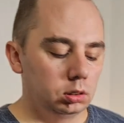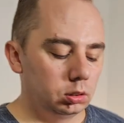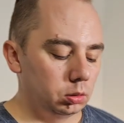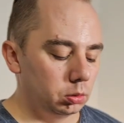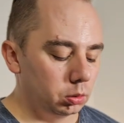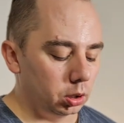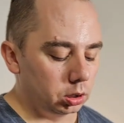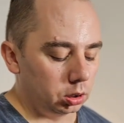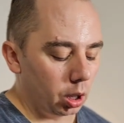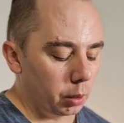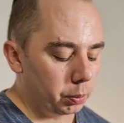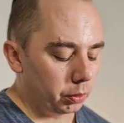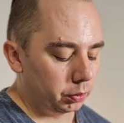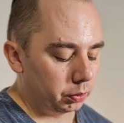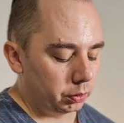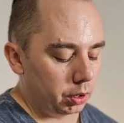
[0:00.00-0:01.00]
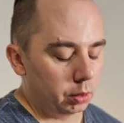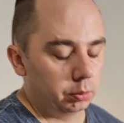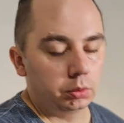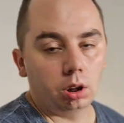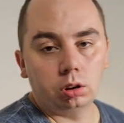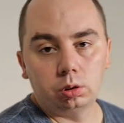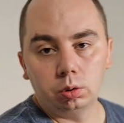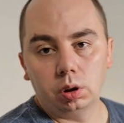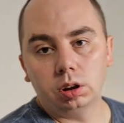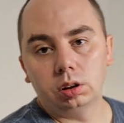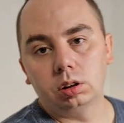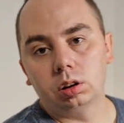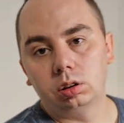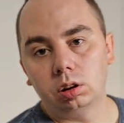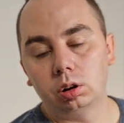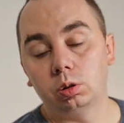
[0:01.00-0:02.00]
what type of M.2
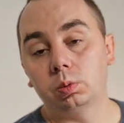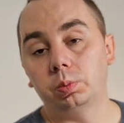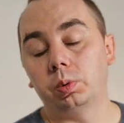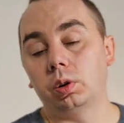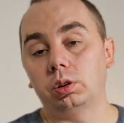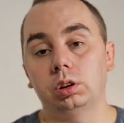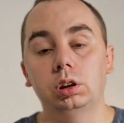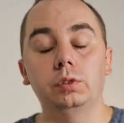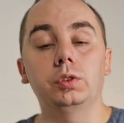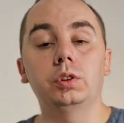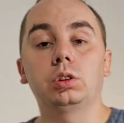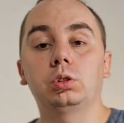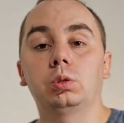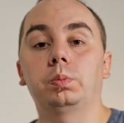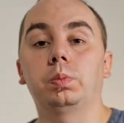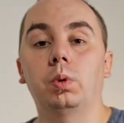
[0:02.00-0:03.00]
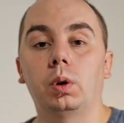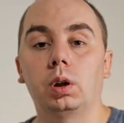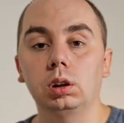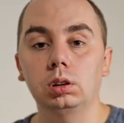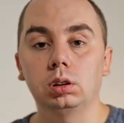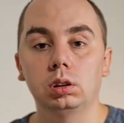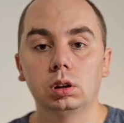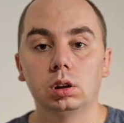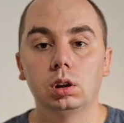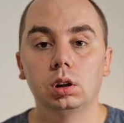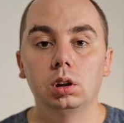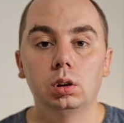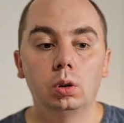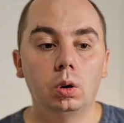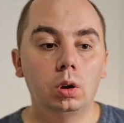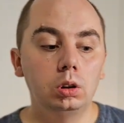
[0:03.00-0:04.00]
SSD supports, if it supports.
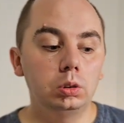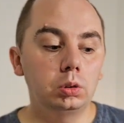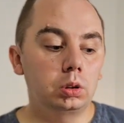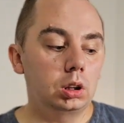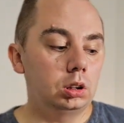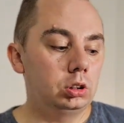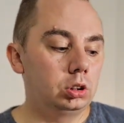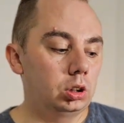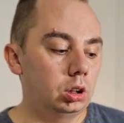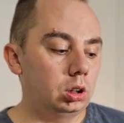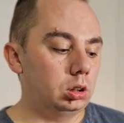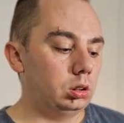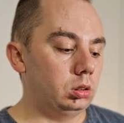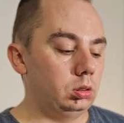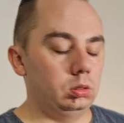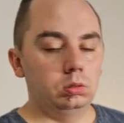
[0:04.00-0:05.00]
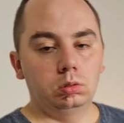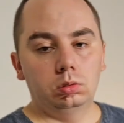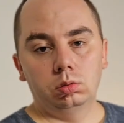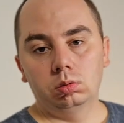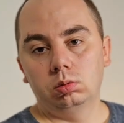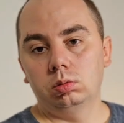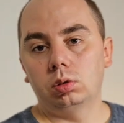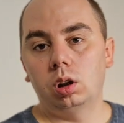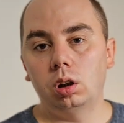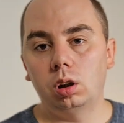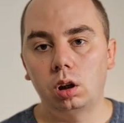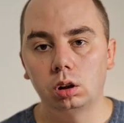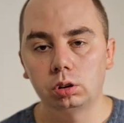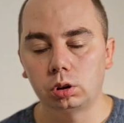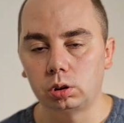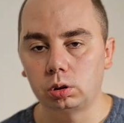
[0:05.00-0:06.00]
Or you can just
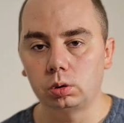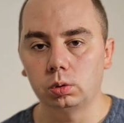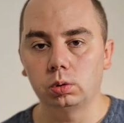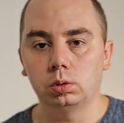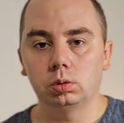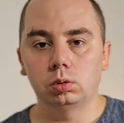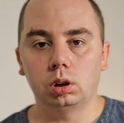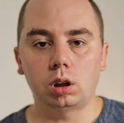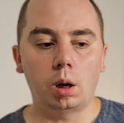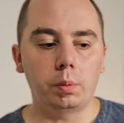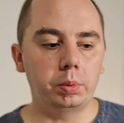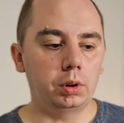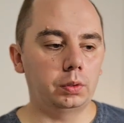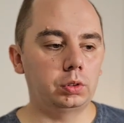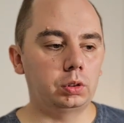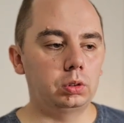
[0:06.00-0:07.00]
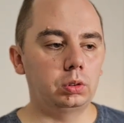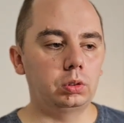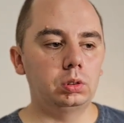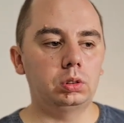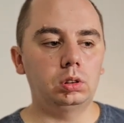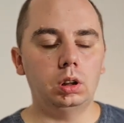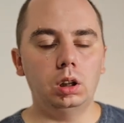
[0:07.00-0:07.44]
unscrew a couple of screws